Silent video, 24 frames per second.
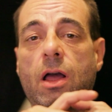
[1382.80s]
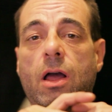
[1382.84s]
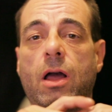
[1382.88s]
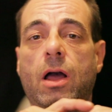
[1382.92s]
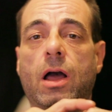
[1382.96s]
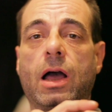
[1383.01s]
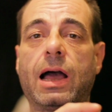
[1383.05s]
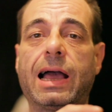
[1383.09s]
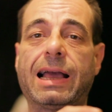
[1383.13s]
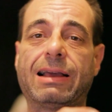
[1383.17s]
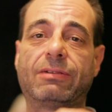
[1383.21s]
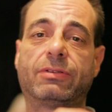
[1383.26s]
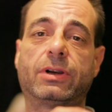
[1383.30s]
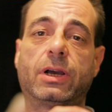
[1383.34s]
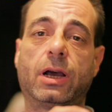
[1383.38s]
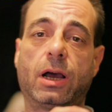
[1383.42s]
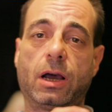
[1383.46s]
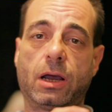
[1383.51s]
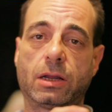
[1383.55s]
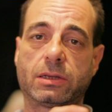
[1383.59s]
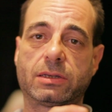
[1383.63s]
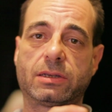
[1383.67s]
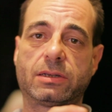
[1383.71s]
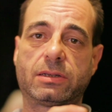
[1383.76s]
have a
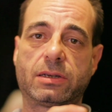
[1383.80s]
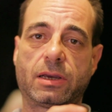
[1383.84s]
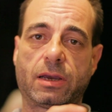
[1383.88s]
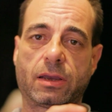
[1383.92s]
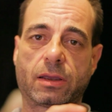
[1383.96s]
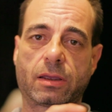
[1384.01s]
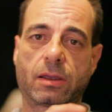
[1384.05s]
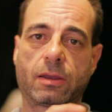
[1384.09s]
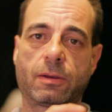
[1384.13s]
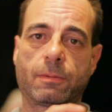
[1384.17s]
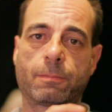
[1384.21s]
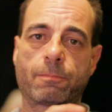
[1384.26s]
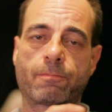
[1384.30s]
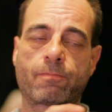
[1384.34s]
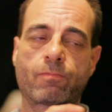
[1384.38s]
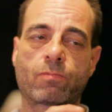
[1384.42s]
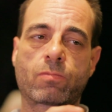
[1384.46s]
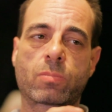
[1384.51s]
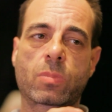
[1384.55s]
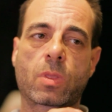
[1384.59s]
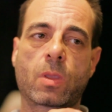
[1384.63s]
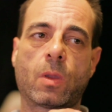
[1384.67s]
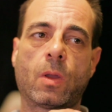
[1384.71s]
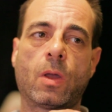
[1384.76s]
heart attack.
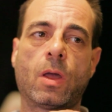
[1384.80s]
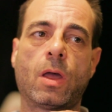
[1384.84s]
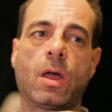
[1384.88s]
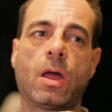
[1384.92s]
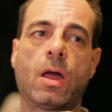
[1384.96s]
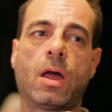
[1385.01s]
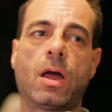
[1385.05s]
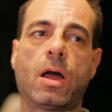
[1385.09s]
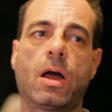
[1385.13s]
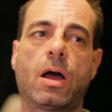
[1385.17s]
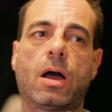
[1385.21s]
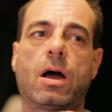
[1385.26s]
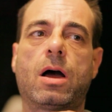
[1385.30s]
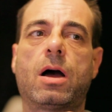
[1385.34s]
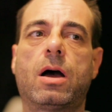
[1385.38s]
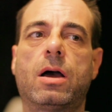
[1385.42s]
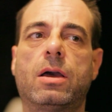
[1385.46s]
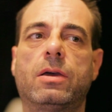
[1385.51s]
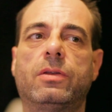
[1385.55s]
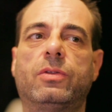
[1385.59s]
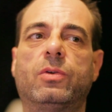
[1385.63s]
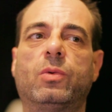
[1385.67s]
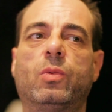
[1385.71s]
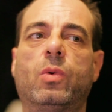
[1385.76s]

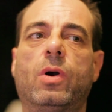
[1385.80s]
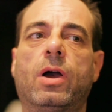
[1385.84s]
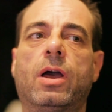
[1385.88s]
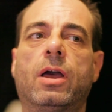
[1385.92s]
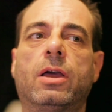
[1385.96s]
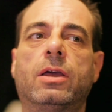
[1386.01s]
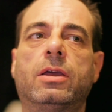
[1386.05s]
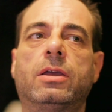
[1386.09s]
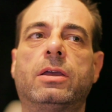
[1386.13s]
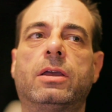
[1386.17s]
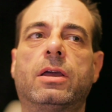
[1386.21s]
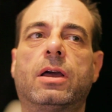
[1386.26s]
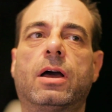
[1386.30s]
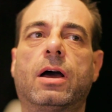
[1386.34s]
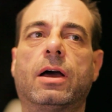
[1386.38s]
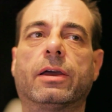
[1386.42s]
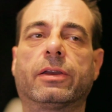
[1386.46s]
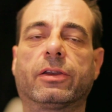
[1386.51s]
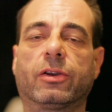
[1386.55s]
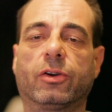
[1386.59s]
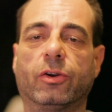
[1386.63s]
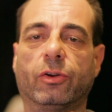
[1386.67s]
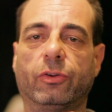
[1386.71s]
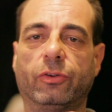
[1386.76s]
Either way, I
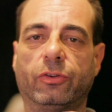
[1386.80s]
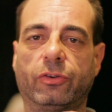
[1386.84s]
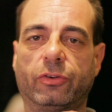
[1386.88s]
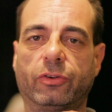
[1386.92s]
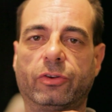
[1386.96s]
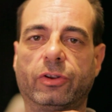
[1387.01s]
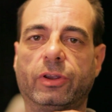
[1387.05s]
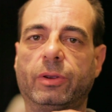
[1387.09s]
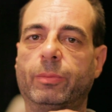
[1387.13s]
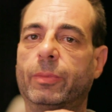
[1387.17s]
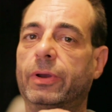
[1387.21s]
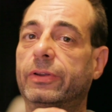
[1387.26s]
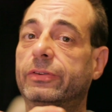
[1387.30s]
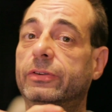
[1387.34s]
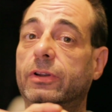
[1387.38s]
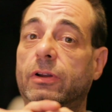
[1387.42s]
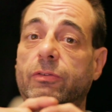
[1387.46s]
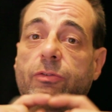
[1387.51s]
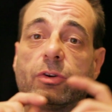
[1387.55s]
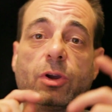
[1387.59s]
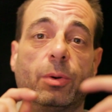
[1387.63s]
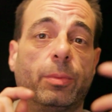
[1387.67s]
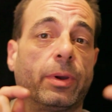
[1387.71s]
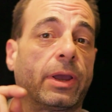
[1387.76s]
couldn't see
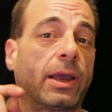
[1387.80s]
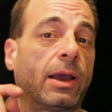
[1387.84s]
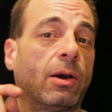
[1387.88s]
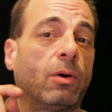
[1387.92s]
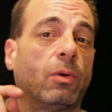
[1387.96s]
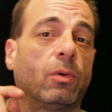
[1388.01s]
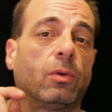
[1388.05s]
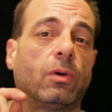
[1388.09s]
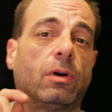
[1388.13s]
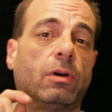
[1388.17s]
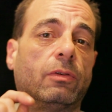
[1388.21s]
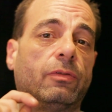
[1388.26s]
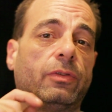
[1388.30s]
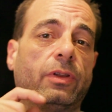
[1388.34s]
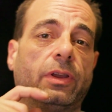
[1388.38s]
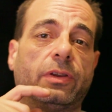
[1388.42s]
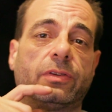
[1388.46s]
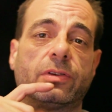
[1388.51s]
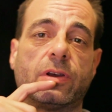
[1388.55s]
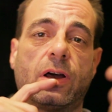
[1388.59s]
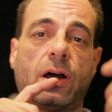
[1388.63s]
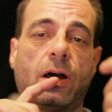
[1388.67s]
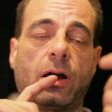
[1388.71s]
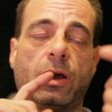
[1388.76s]
myself coming out of
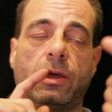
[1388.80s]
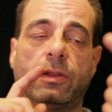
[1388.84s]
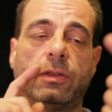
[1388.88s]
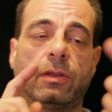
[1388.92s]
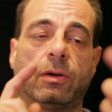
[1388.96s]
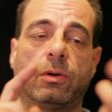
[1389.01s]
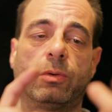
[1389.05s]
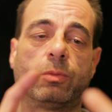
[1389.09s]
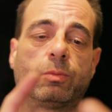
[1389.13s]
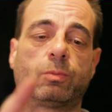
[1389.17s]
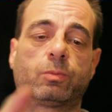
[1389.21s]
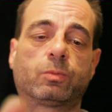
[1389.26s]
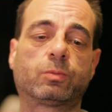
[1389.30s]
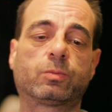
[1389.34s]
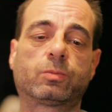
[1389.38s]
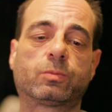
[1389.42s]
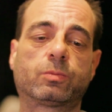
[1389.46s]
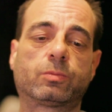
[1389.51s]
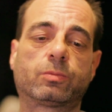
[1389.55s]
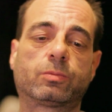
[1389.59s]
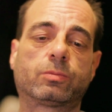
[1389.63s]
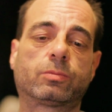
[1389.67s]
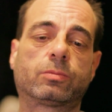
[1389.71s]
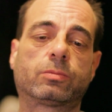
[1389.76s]
this, either
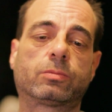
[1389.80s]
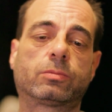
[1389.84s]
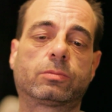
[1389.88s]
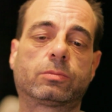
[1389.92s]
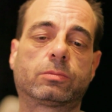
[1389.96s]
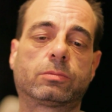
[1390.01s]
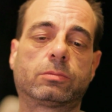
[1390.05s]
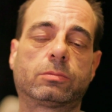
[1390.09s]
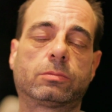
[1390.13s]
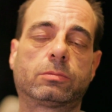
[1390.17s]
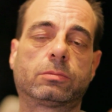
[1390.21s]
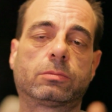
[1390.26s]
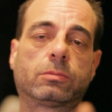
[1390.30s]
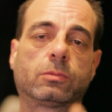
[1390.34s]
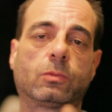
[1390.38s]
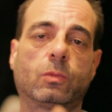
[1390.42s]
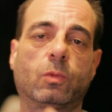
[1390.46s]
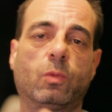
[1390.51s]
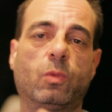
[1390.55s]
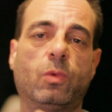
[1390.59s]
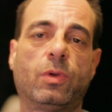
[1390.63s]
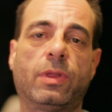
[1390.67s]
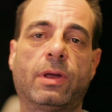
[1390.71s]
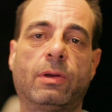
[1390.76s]

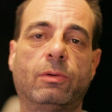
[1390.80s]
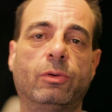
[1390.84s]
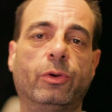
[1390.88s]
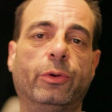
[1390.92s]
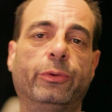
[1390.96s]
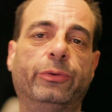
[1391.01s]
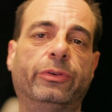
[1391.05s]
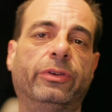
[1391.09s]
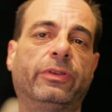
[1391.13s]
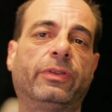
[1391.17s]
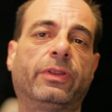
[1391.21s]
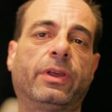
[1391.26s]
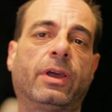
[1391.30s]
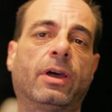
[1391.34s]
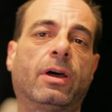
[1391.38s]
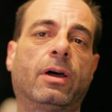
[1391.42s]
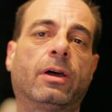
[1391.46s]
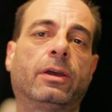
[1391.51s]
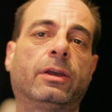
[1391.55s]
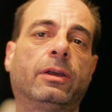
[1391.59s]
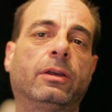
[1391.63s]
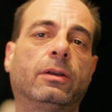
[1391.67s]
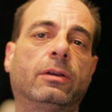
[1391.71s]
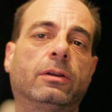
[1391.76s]
without losing the
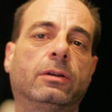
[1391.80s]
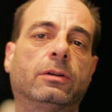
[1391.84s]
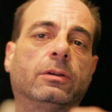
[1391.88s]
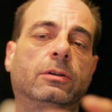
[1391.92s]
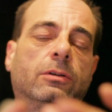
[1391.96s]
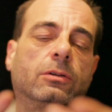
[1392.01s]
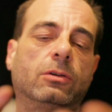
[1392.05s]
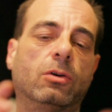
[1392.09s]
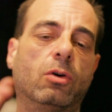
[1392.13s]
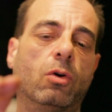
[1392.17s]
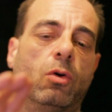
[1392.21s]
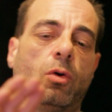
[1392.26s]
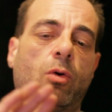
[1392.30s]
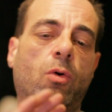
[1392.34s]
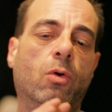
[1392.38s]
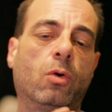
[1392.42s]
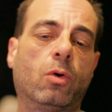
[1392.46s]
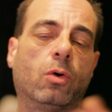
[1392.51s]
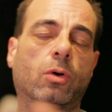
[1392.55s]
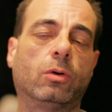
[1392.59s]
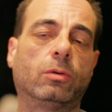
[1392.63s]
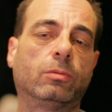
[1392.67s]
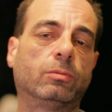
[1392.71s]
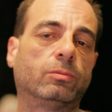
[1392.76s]
eye or
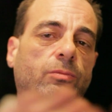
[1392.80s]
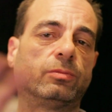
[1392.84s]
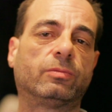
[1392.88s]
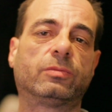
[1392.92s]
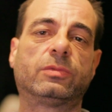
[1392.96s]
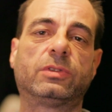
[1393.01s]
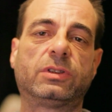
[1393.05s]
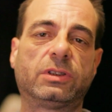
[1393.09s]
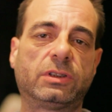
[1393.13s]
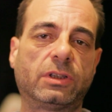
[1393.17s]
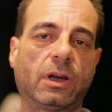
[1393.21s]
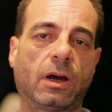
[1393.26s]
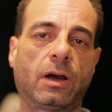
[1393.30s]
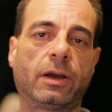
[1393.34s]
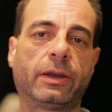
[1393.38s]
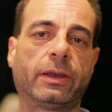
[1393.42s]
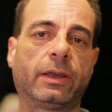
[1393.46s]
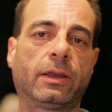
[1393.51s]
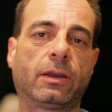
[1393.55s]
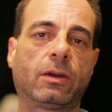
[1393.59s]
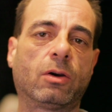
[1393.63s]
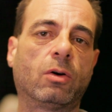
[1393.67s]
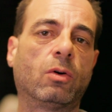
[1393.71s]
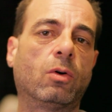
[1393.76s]

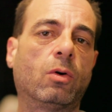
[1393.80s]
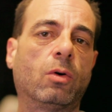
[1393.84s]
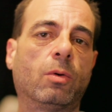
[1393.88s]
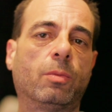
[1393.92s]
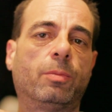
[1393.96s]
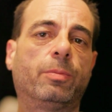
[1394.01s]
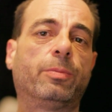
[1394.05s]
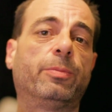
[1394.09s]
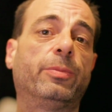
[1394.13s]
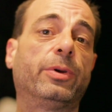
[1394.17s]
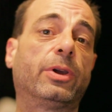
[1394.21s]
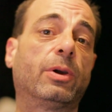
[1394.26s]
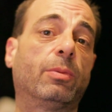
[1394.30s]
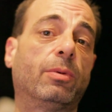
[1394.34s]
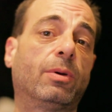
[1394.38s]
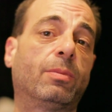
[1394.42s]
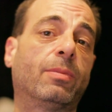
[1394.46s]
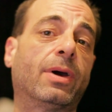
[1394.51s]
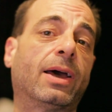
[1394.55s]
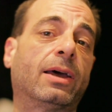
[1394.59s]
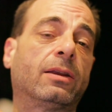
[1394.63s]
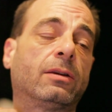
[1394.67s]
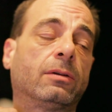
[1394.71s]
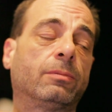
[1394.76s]
dying or becoming
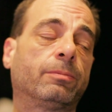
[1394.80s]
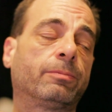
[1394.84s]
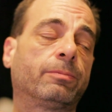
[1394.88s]
mad.